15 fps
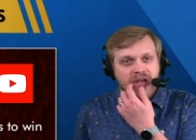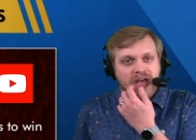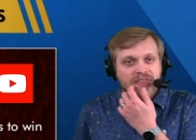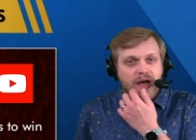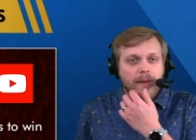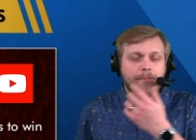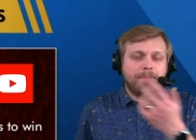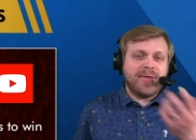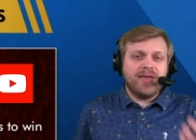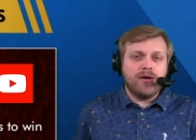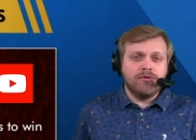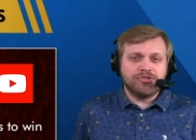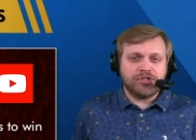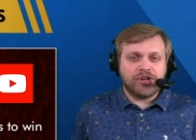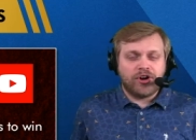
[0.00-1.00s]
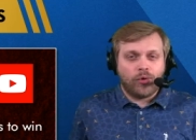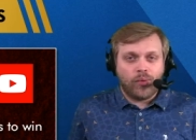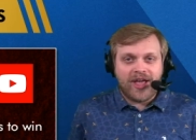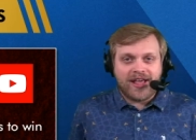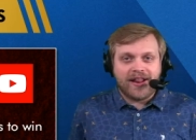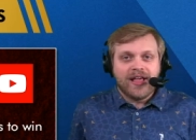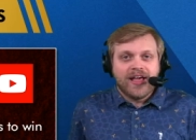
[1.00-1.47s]
The Bills are going to
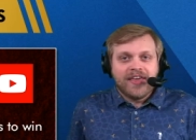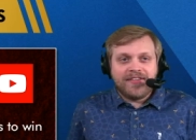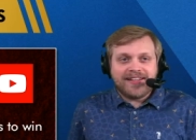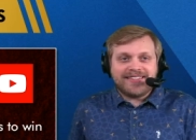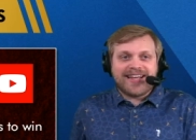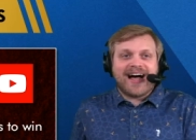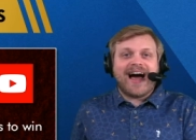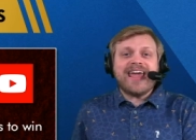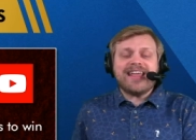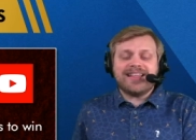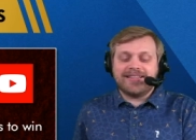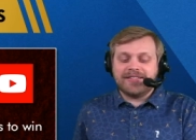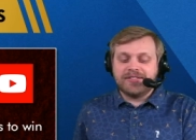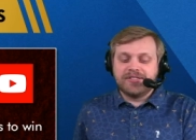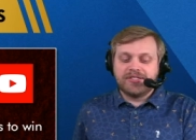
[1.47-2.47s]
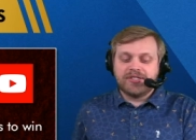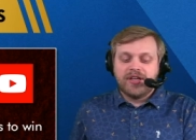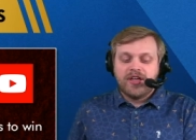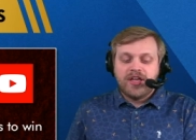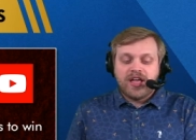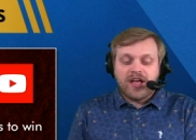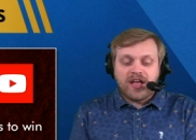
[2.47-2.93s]
win. The Titans,
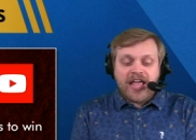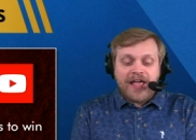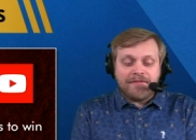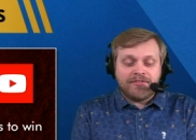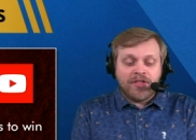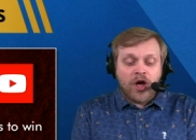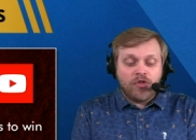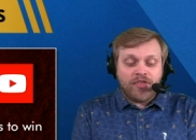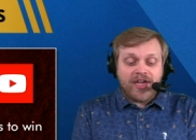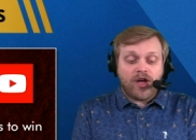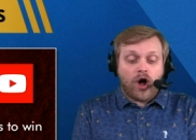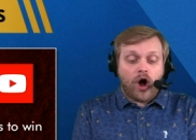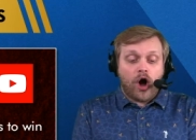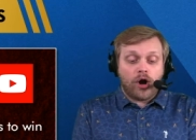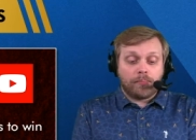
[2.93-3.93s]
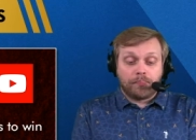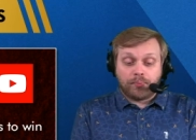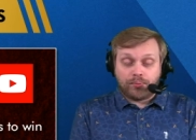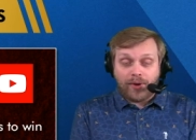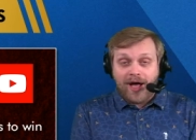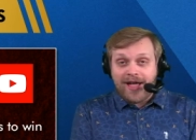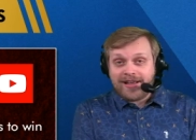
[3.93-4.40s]
even though they are
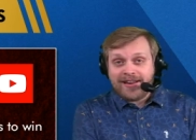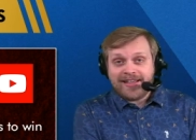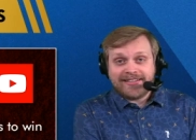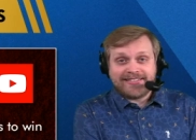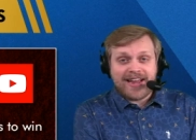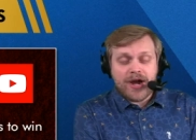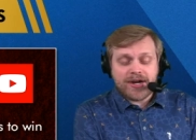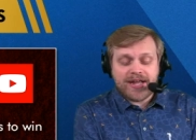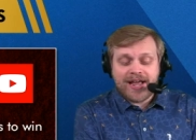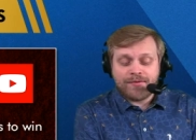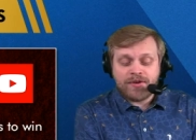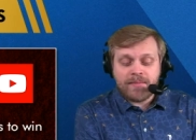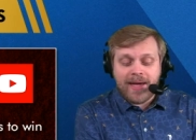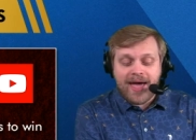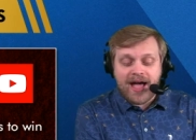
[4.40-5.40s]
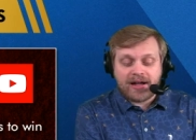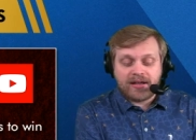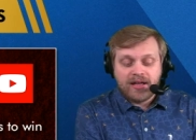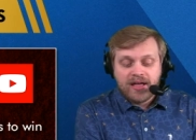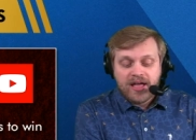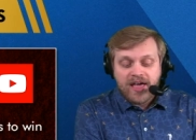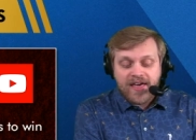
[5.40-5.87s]
probably going to get Derrick Henry back,
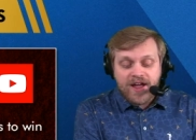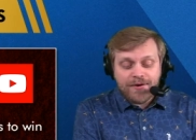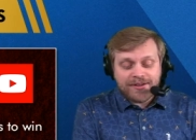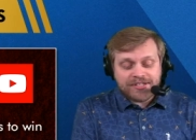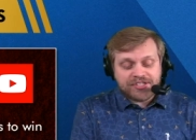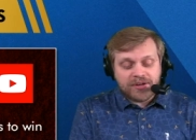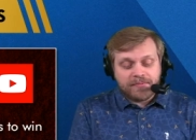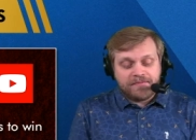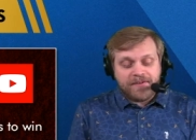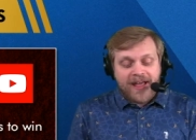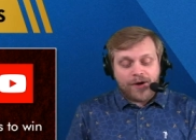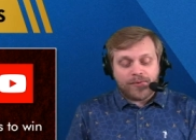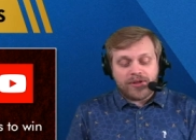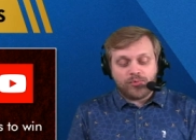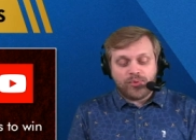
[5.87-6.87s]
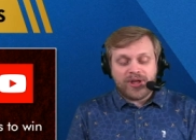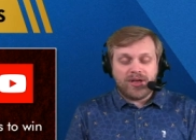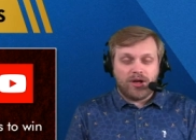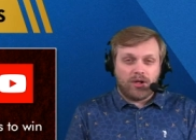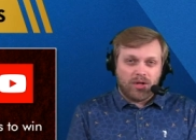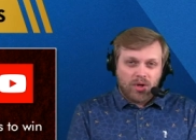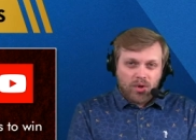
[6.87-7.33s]
there is some very
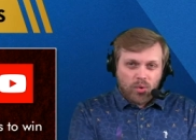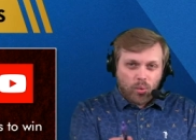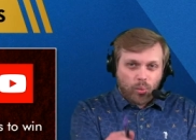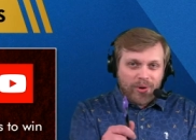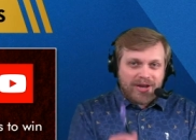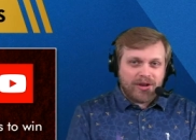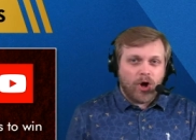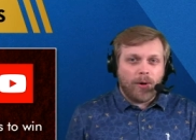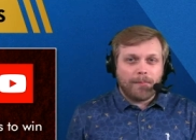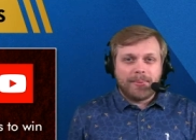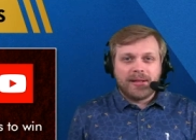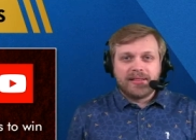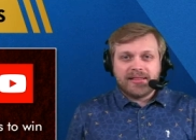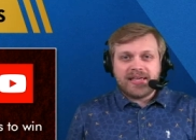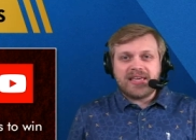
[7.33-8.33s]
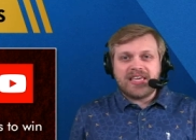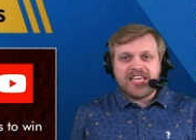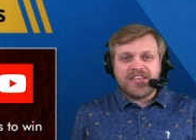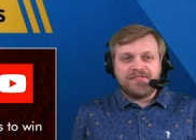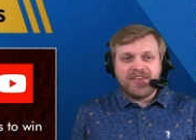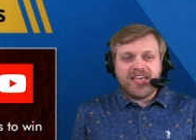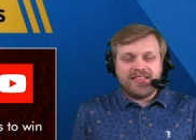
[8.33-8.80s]
real, we don't
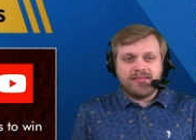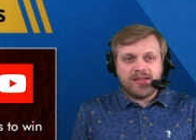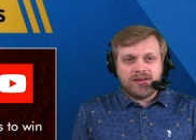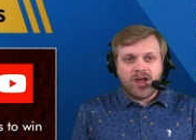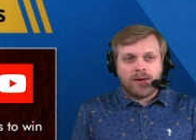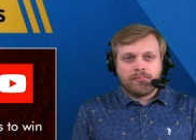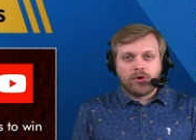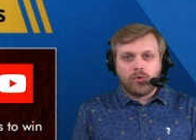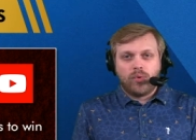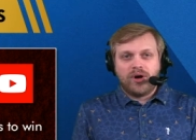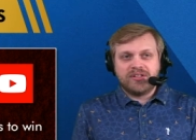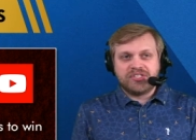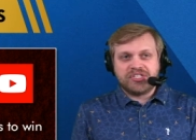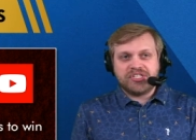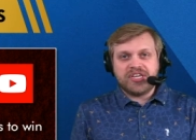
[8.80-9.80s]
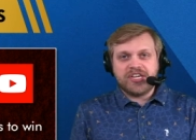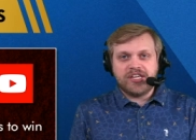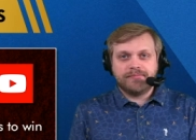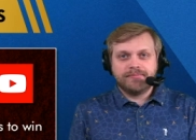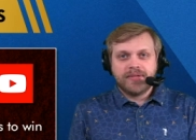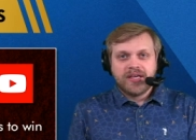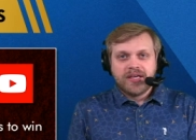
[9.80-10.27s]
believe in the number one seed.